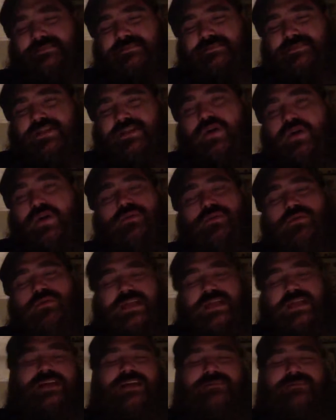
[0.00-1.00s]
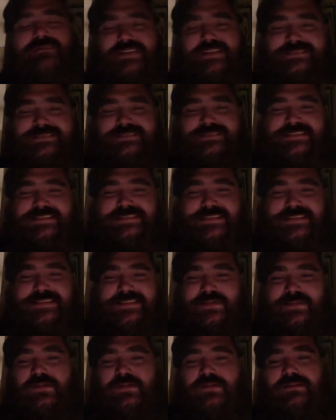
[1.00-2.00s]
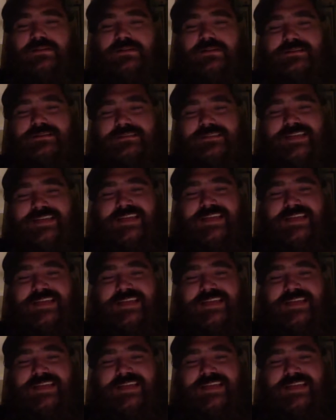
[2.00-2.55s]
totally obvious he's the killer. Like,